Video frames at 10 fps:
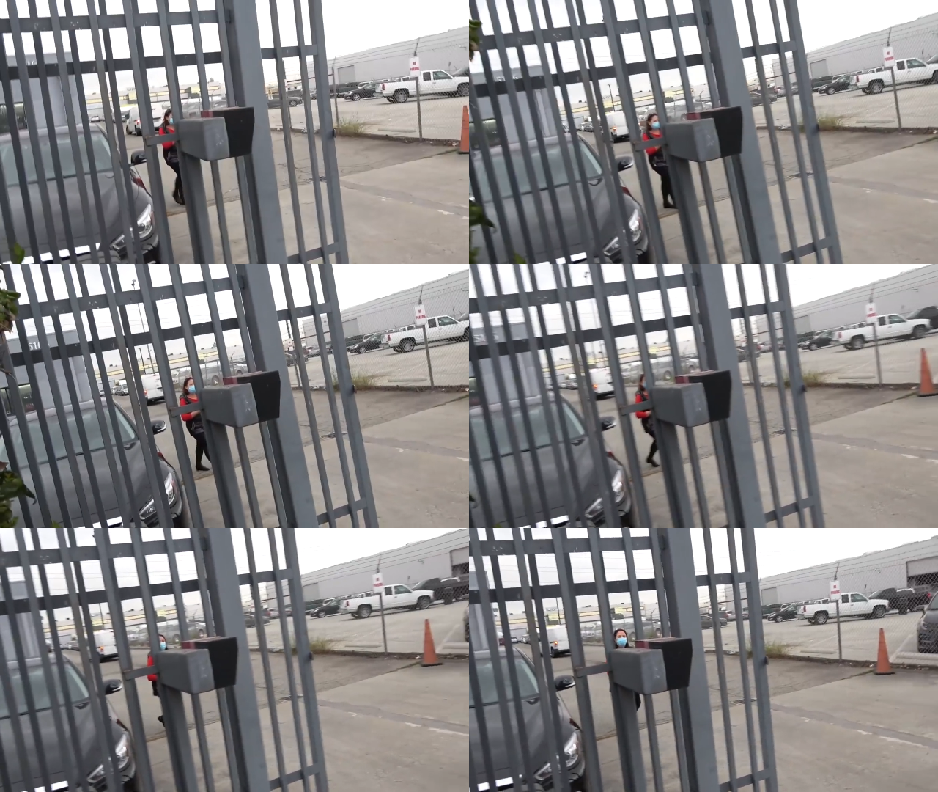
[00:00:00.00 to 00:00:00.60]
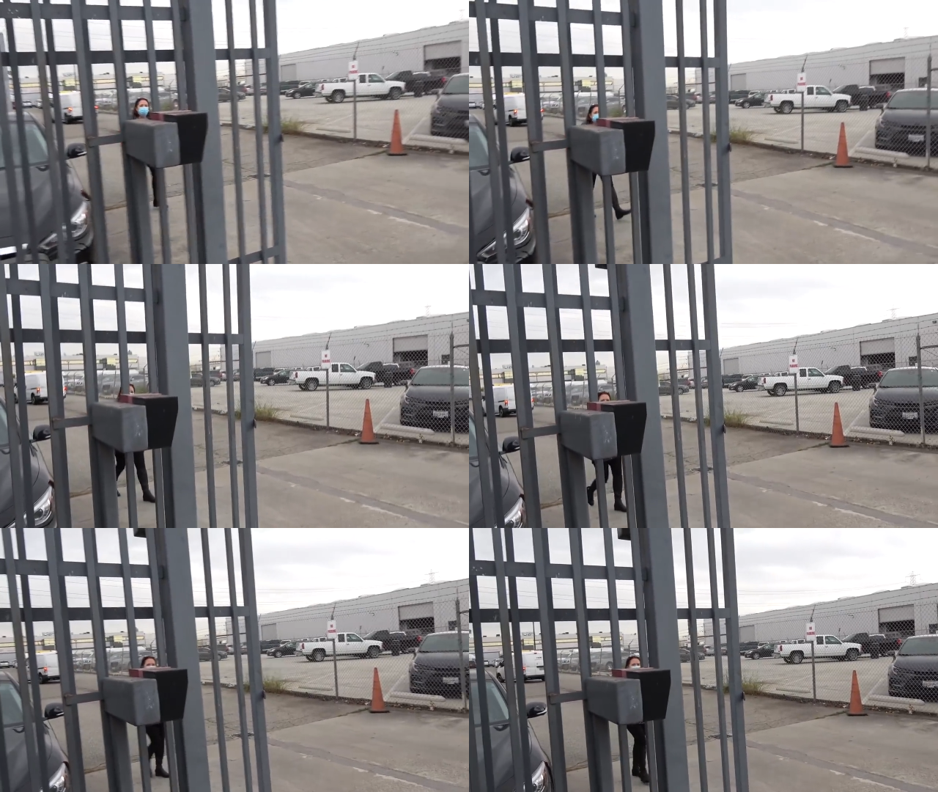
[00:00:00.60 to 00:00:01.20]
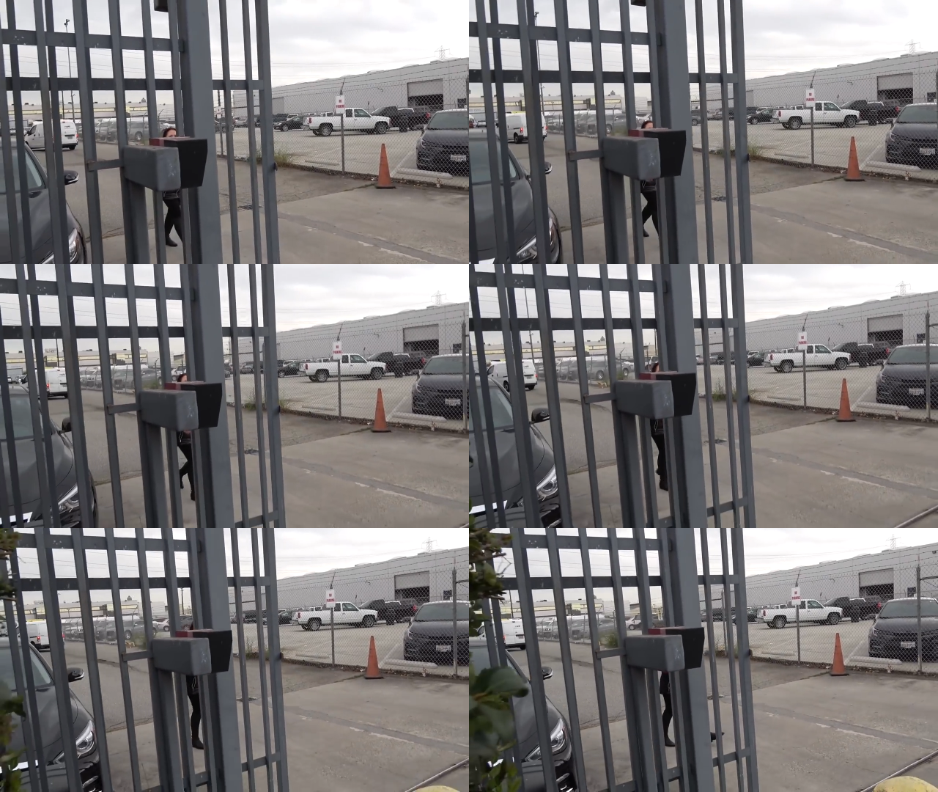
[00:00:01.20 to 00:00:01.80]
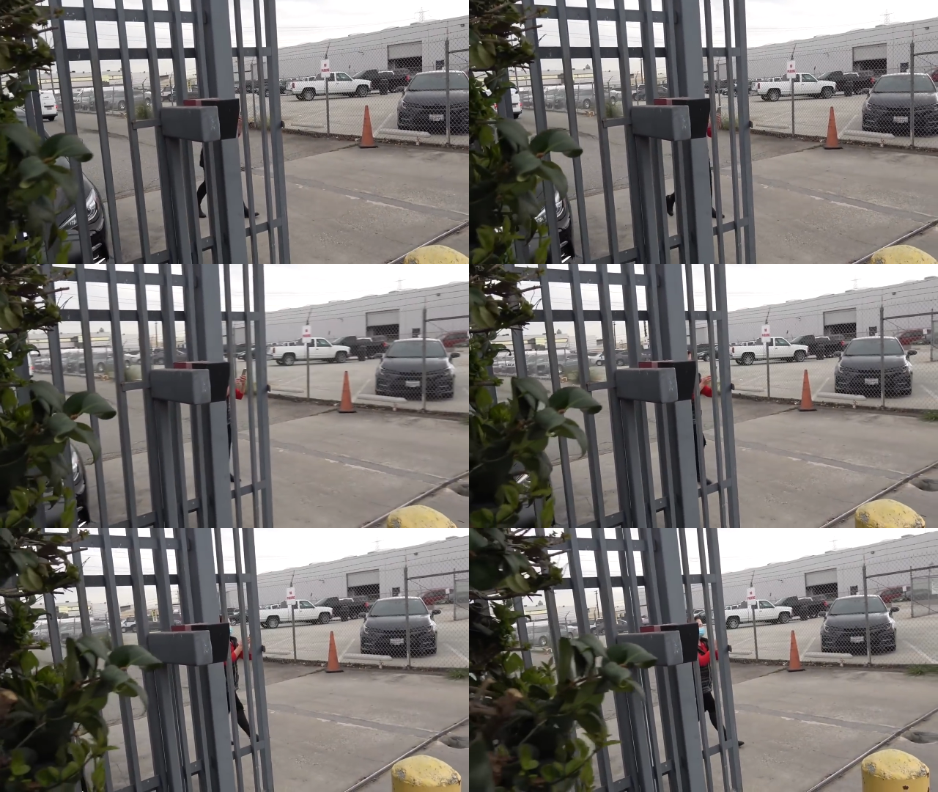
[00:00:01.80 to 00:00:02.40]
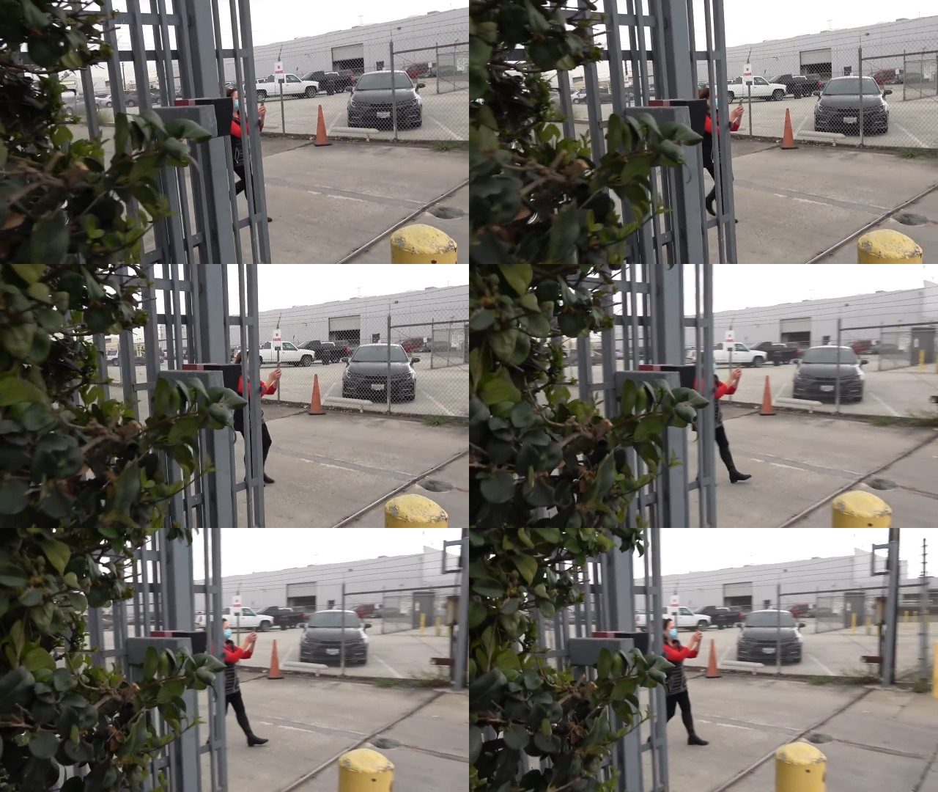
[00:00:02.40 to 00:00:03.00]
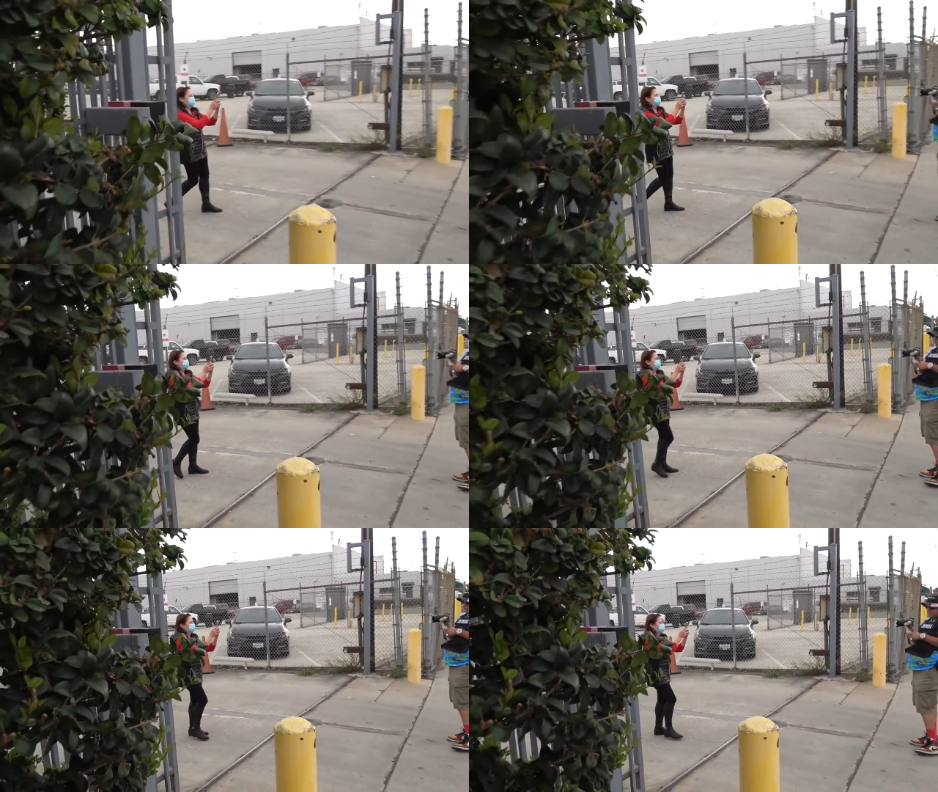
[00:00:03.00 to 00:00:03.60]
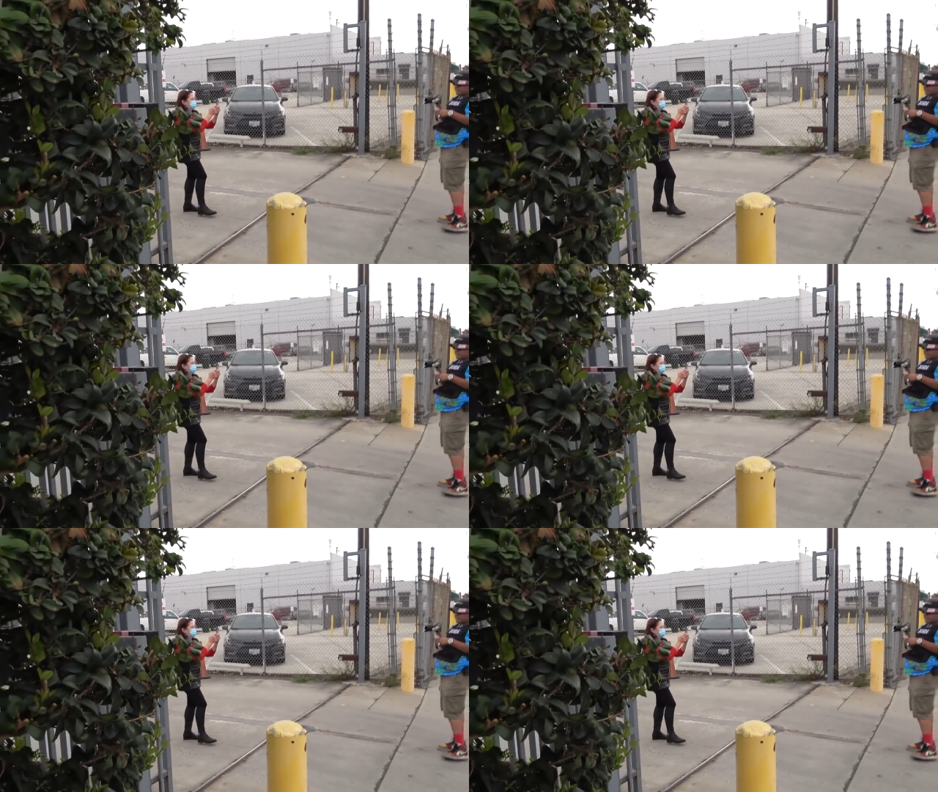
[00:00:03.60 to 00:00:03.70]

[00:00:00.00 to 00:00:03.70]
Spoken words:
Nobody's mouth can be seen.